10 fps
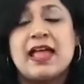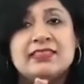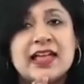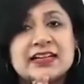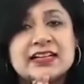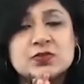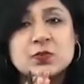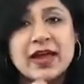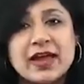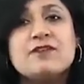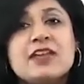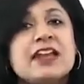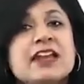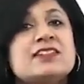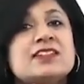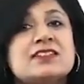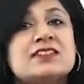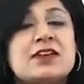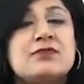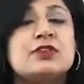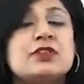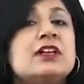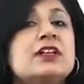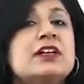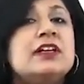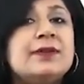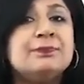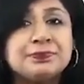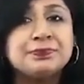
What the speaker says: and that is why we are insisting for the early